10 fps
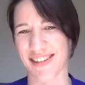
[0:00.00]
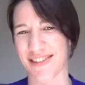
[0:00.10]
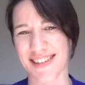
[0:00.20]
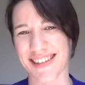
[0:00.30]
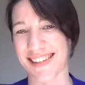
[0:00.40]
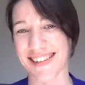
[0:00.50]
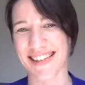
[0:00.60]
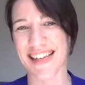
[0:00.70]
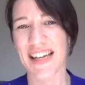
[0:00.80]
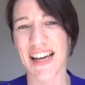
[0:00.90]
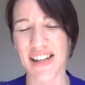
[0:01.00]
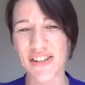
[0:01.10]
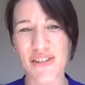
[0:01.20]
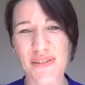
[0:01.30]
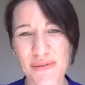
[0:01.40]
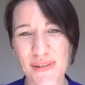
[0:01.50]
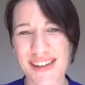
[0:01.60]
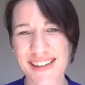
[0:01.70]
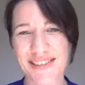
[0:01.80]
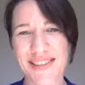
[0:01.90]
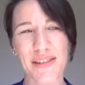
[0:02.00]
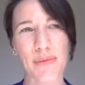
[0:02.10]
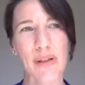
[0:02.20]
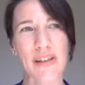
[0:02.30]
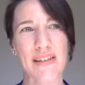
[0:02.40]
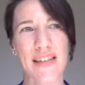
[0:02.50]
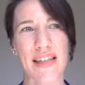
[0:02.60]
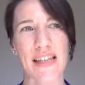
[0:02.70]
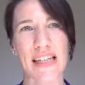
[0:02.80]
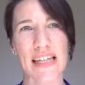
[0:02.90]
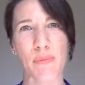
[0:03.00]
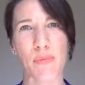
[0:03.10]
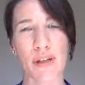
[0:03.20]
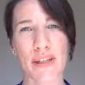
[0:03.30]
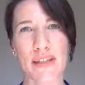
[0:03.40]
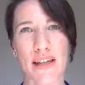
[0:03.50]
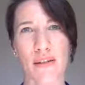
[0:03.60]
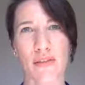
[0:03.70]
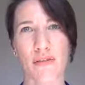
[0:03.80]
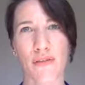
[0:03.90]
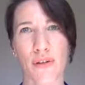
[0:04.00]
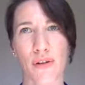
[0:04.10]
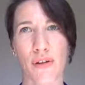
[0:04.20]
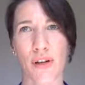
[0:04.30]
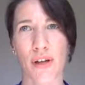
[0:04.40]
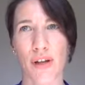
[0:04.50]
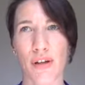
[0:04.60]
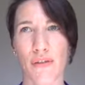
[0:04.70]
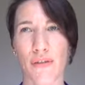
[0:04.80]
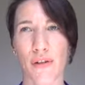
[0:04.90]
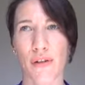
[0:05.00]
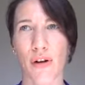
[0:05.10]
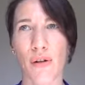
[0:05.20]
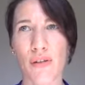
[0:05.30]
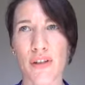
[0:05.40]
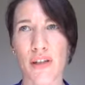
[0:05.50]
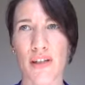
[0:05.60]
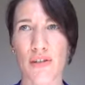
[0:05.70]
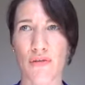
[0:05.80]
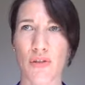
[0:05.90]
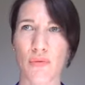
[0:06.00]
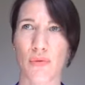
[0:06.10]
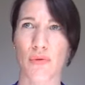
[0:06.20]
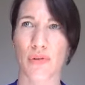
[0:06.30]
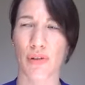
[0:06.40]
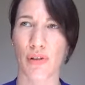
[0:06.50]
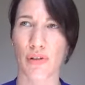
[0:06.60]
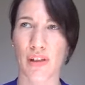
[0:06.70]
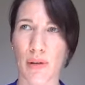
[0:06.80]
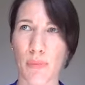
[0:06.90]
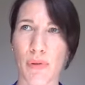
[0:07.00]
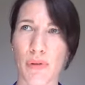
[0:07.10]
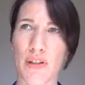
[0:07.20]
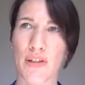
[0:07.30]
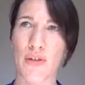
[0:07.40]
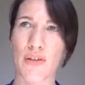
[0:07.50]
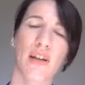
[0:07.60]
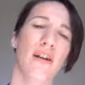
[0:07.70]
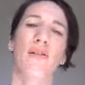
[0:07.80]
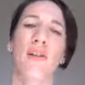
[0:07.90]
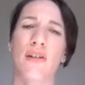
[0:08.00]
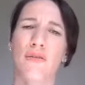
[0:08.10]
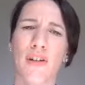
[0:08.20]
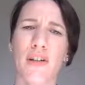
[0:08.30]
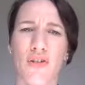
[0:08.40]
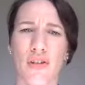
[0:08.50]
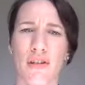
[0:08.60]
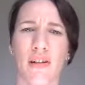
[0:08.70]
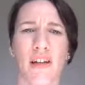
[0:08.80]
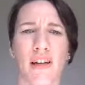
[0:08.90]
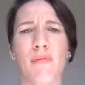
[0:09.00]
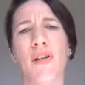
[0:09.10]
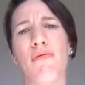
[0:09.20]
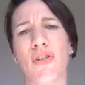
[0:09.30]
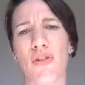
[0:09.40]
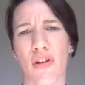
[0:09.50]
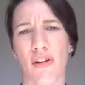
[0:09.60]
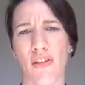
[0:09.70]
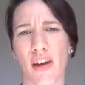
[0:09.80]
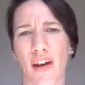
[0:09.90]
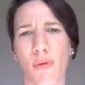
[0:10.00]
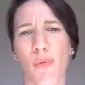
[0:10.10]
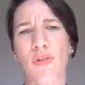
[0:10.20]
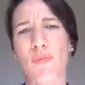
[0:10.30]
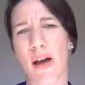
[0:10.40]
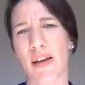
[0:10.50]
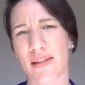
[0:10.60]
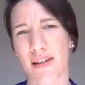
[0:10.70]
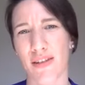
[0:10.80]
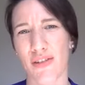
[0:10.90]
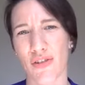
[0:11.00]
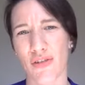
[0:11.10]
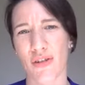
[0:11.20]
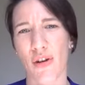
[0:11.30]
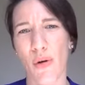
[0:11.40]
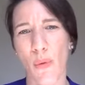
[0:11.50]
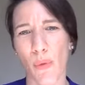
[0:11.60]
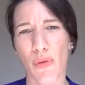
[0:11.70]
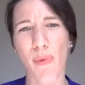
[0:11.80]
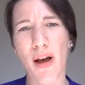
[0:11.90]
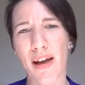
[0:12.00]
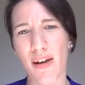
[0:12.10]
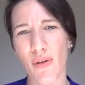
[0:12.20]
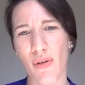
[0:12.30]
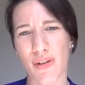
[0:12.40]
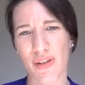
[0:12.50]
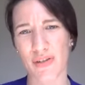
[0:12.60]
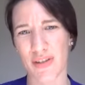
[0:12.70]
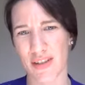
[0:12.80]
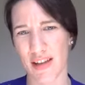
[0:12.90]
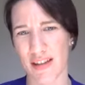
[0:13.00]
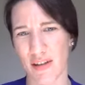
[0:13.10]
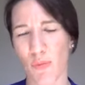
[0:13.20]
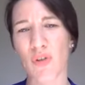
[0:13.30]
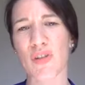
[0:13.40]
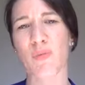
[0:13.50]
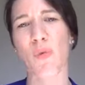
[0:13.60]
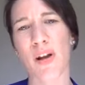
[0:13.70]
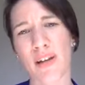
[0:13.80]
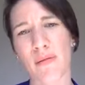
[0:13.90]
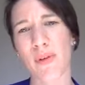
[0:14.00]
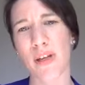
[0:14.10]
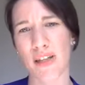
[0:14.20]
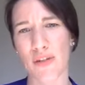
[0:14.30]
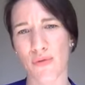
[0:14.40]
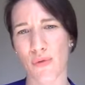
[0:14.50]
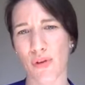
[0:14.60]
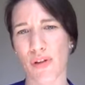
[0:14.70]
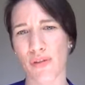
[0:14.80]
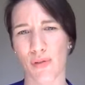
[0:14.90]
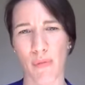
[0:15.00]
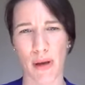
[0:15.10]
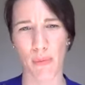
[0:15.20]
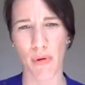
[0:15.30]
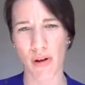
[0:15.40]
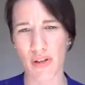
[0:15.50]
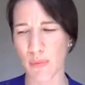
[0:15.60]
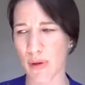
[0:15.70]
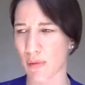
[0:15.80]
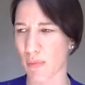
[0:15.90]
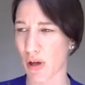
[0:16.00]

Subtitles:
content. And you know why? Also because then it brings out for all the individual or the employees to say, oh, that's very generic. Let me reshare that with my touch, with my own understanding, with what it means for either my prospect, my